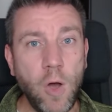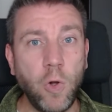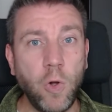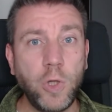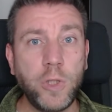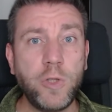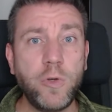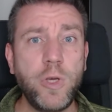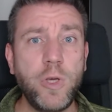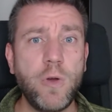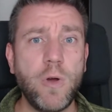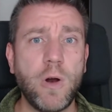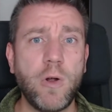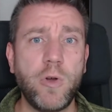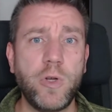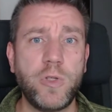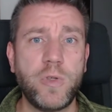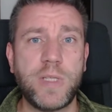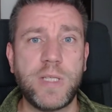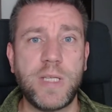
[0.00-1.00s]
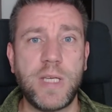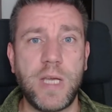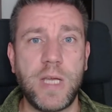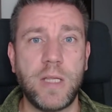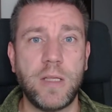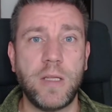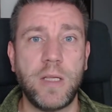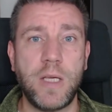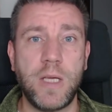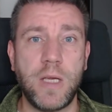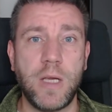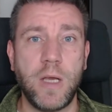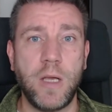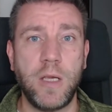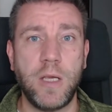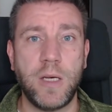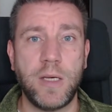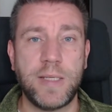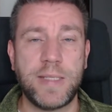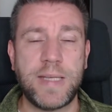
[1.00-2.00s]
although you are going to see in the
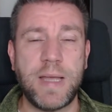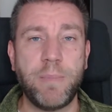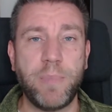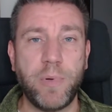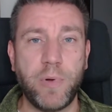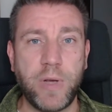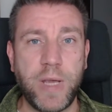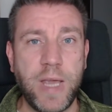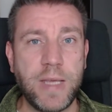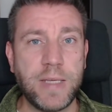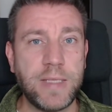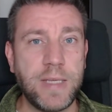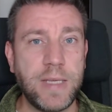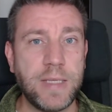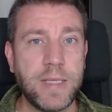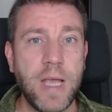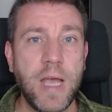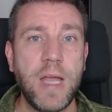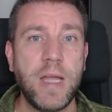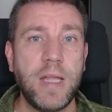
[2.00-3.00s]
in the sample cases,